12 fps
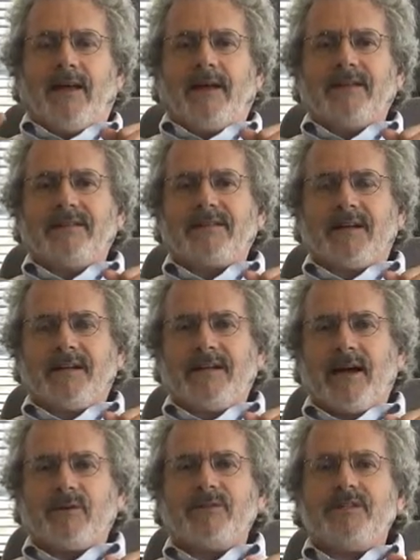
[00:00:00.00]
He studied
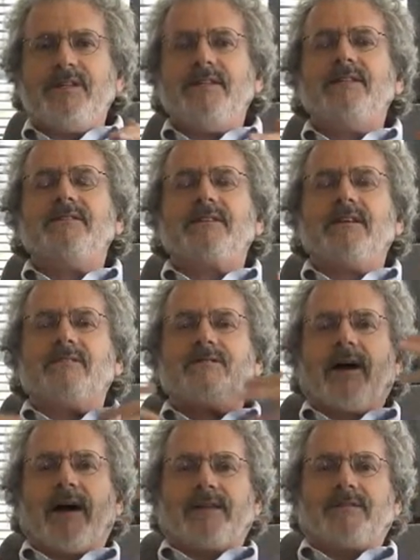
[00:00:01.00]
how genes give
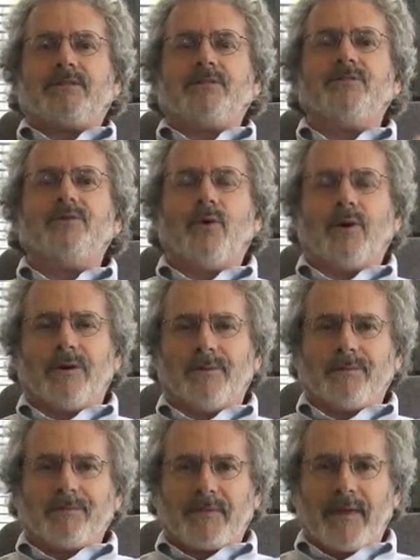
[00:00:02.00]
rise to form.